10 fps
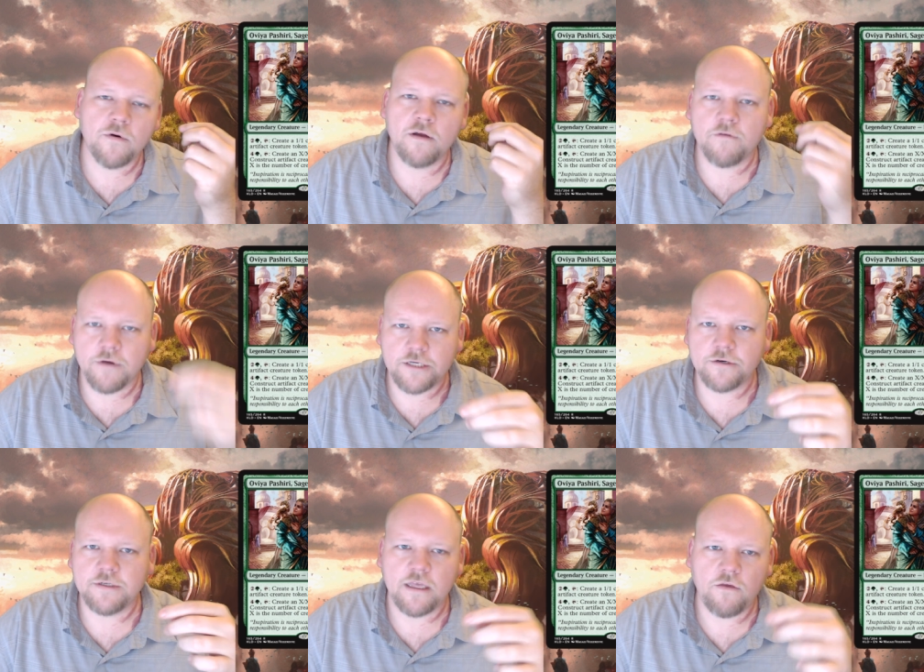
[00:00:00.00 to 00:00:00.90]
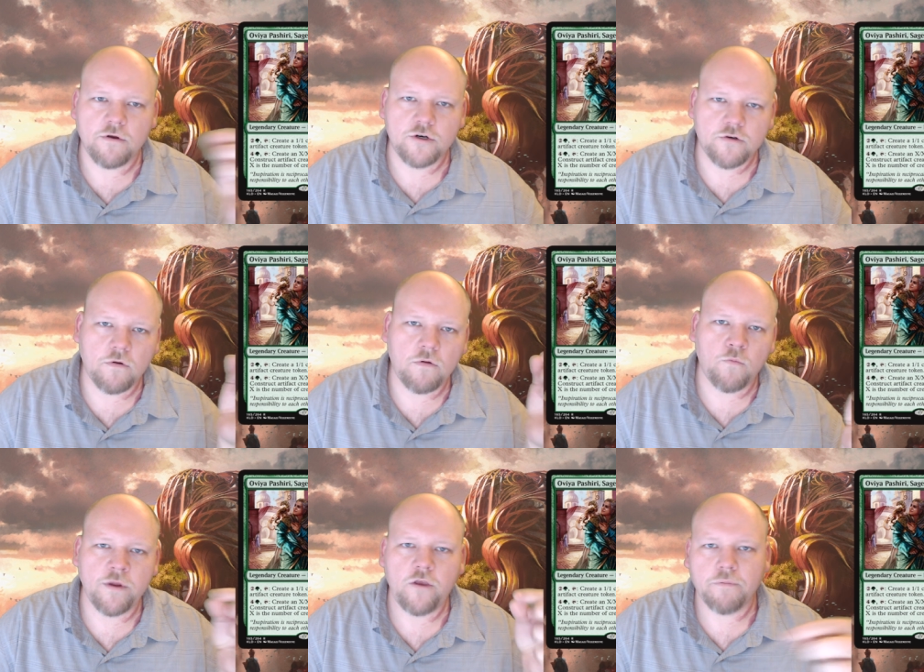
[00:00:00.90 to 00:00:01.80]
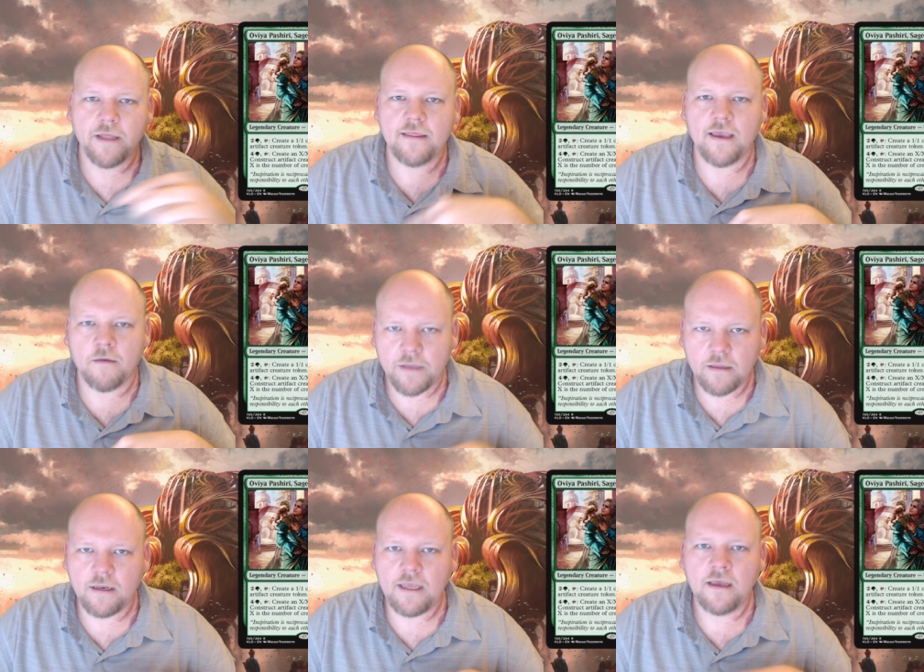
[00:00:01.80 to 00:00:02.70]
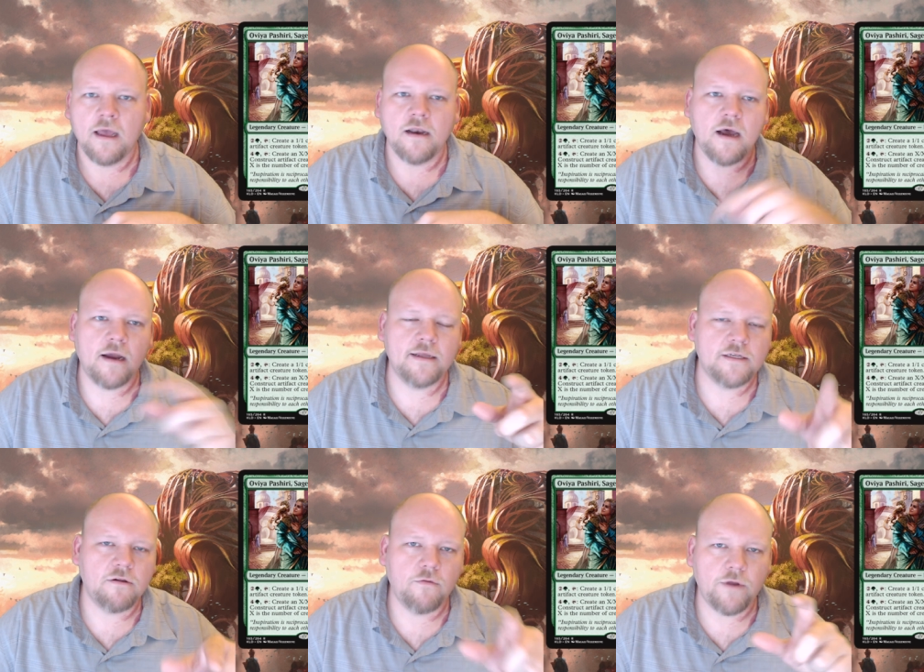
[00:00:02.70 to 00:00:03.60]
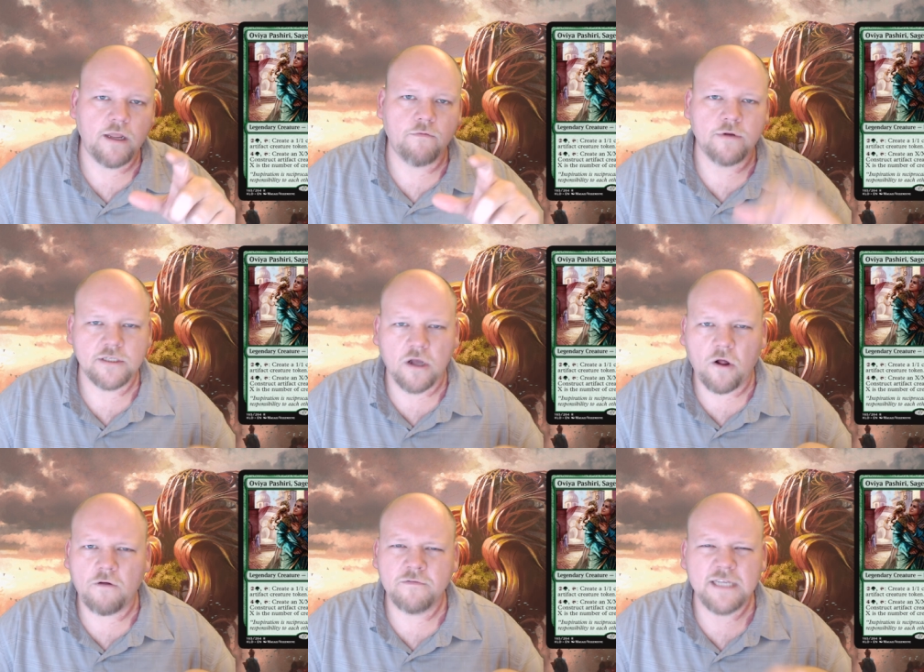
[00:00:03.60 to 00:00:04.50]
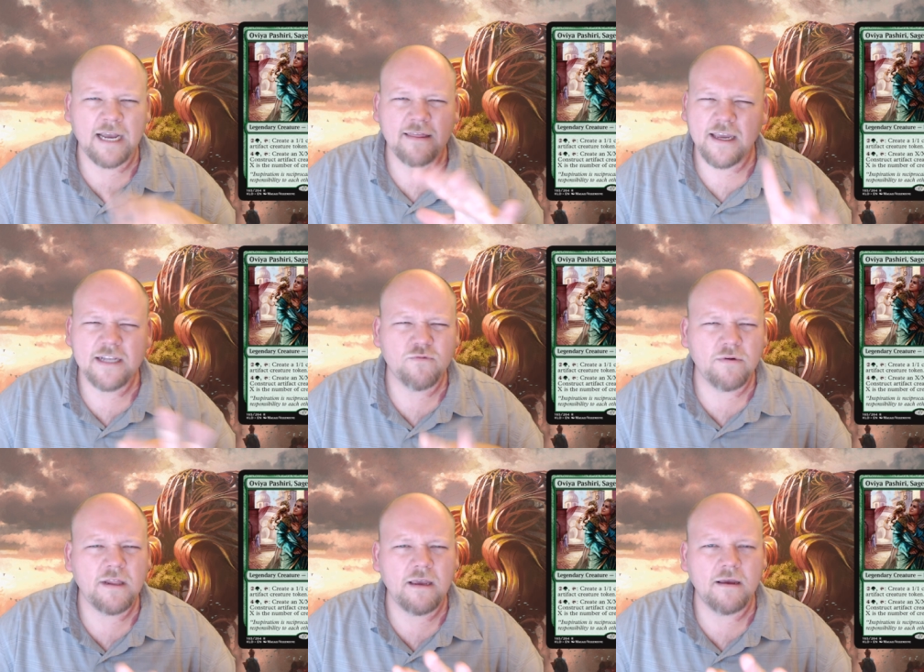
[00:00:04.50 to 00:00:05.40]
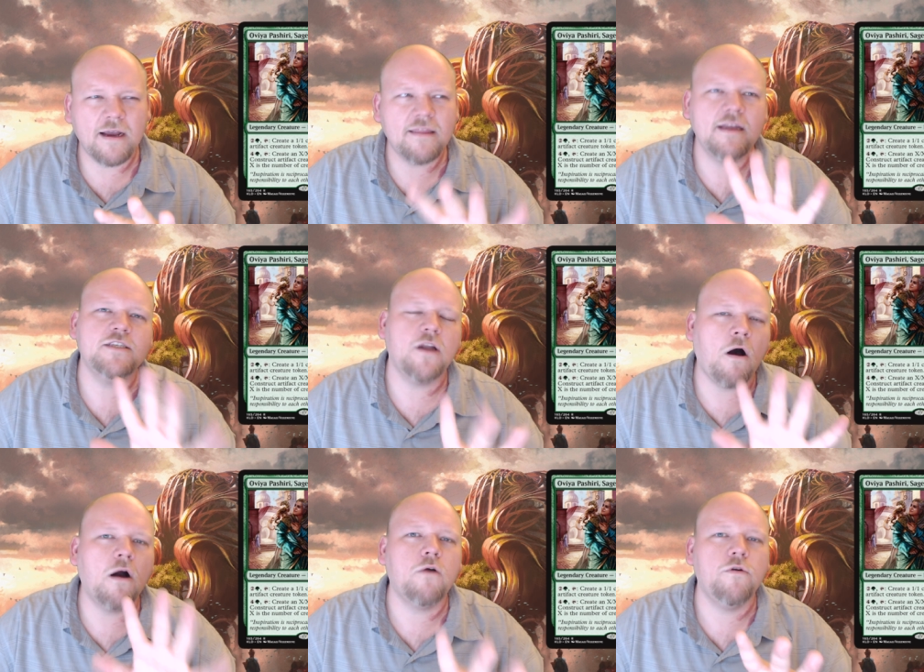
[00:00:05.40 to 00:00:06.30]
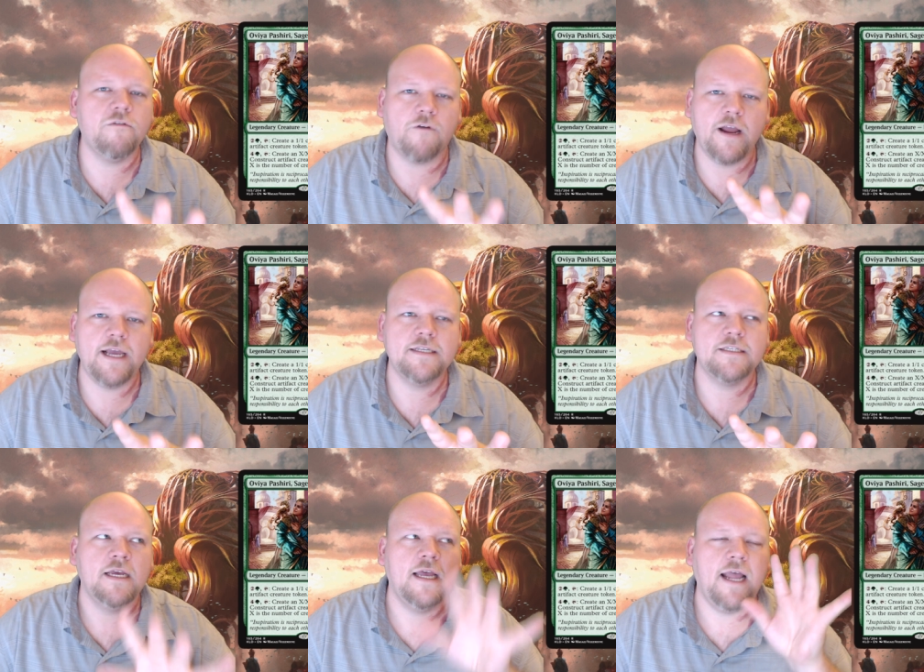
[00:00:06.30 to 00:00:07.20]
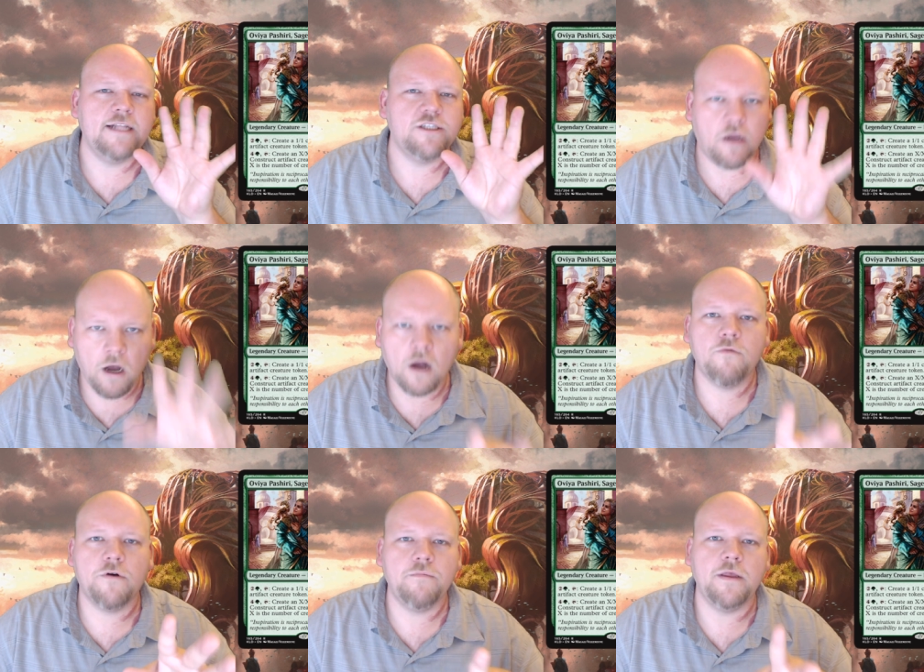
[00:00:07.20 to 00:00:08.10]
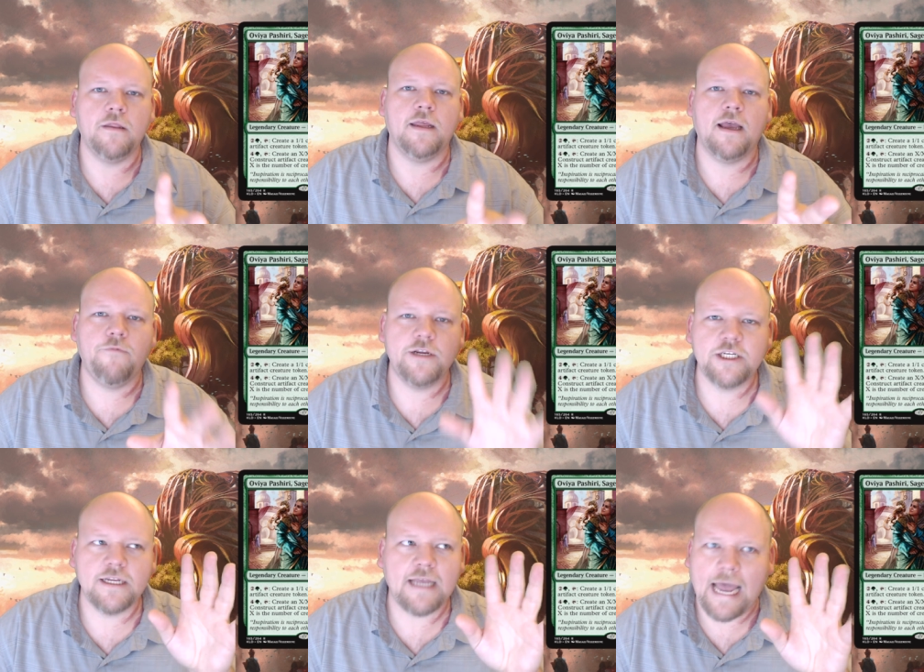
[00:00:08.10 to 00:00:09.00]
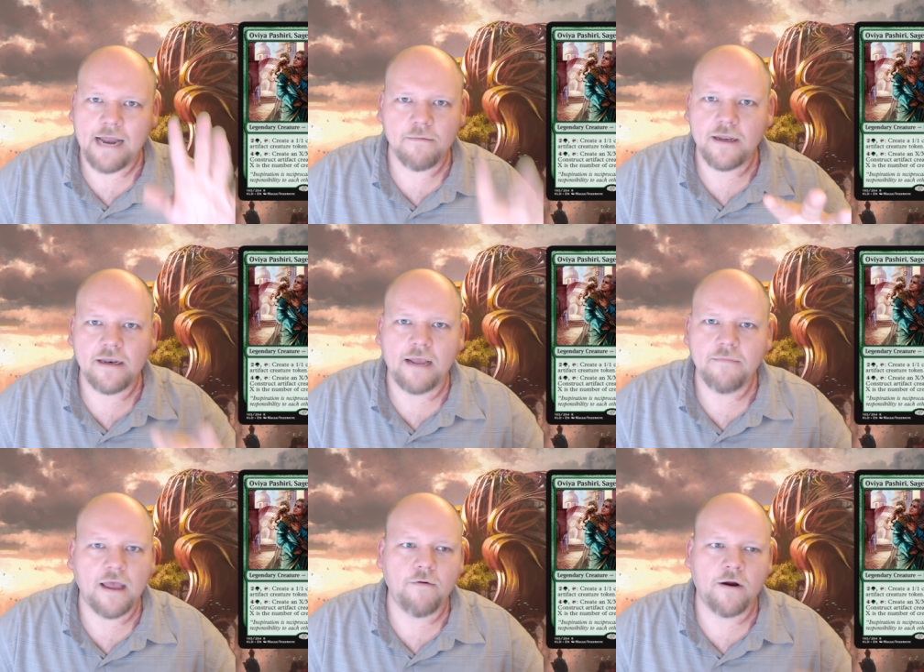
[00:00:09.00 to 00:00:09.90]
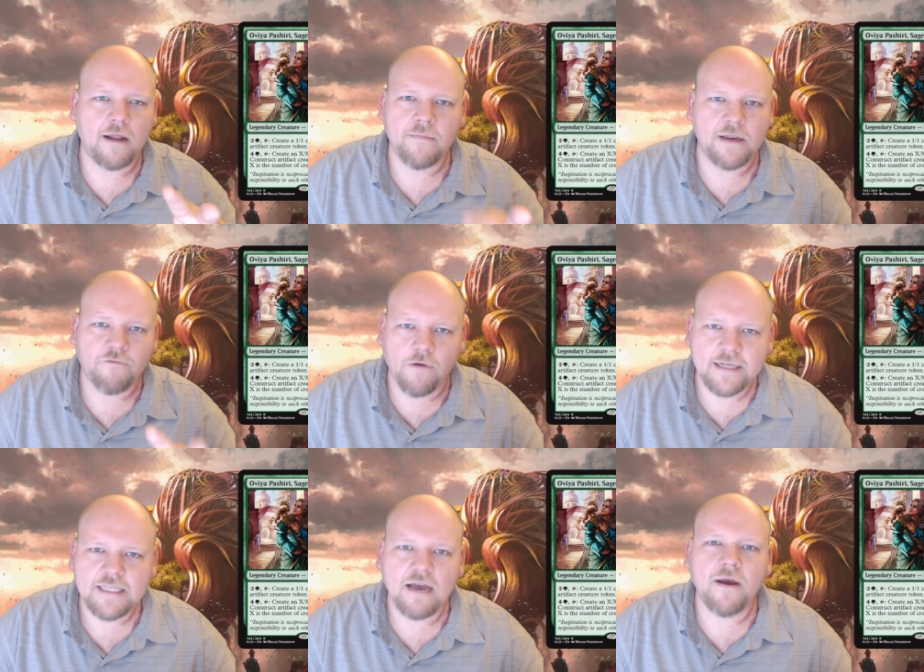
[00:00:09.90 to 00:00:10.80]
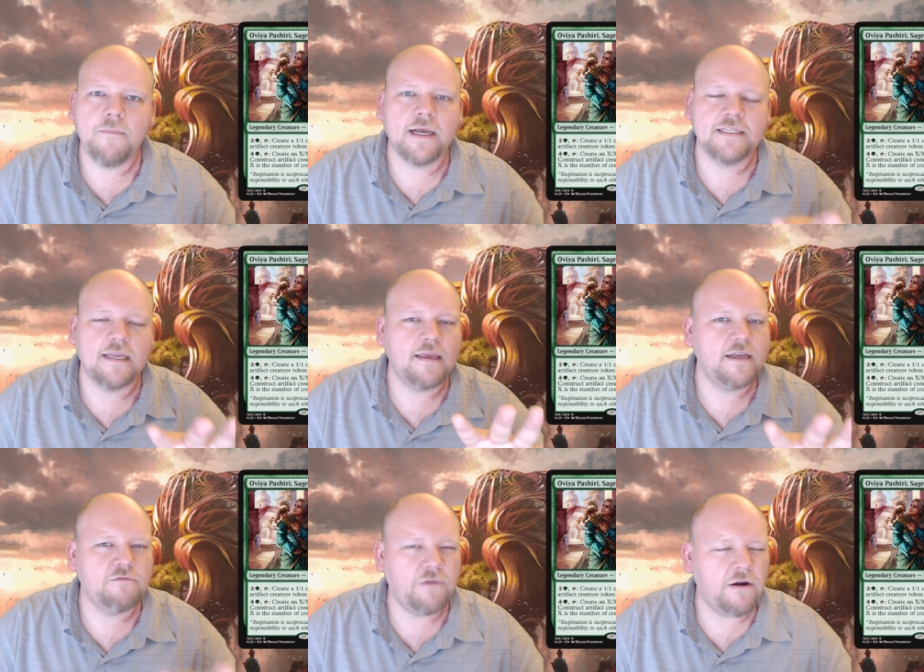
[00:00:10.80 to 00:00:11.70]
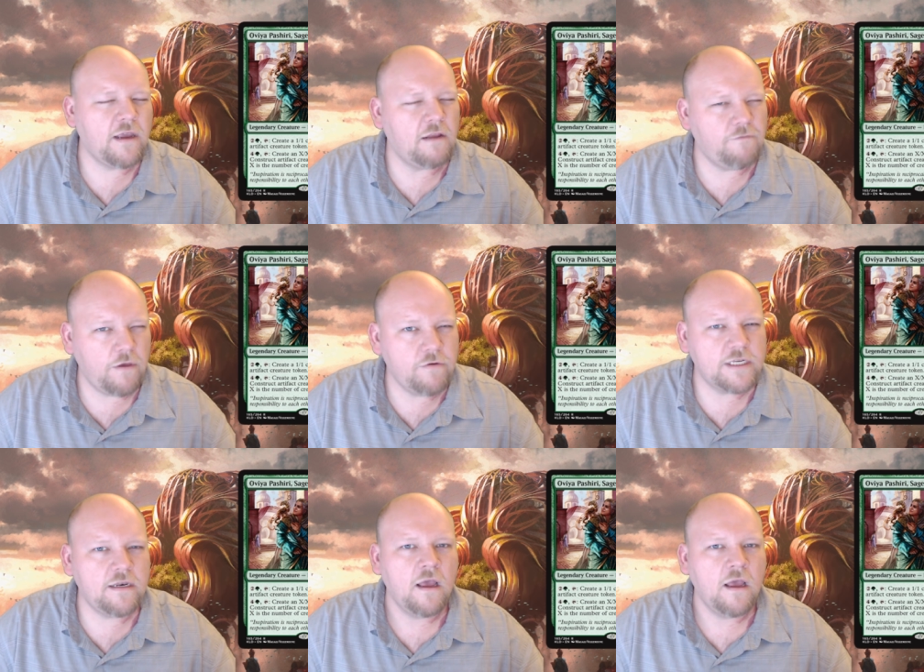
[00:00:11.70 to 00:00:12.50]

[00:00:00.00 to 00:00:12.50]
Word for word: of creatures that you control when you play the ability, not necessarily when it resolves. I think it's really, I think it's an awkward phrase. It's an awkward ability. I wish it hadn't been named that or hadn't been phrased that way because I think it's very confusing